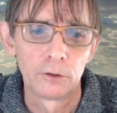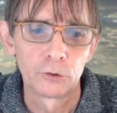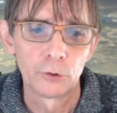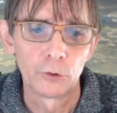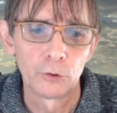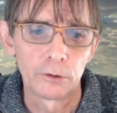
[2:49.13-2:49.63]

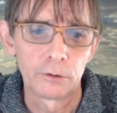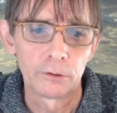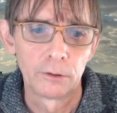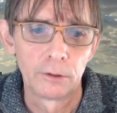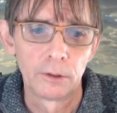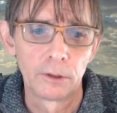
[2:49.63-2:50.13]
circuit
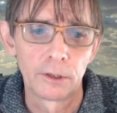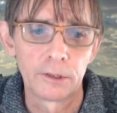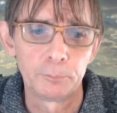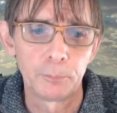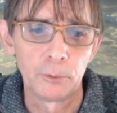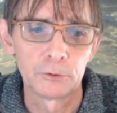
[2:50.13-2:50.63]

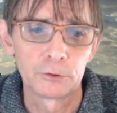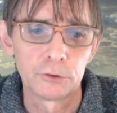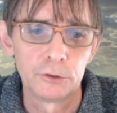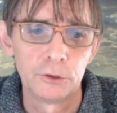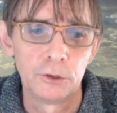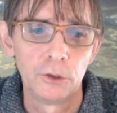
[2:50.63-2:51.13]
responds